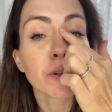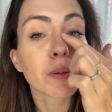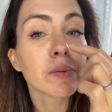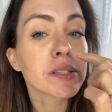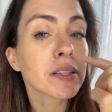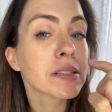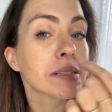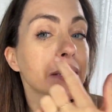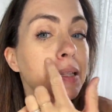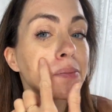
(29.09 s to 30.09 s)
little bit with
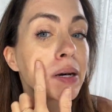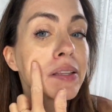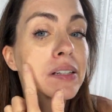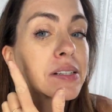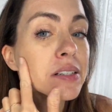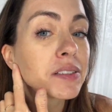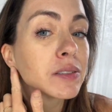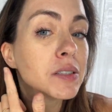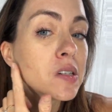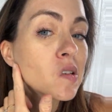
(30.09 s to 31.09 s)
concealer, but there's
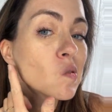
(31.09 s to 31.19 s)
still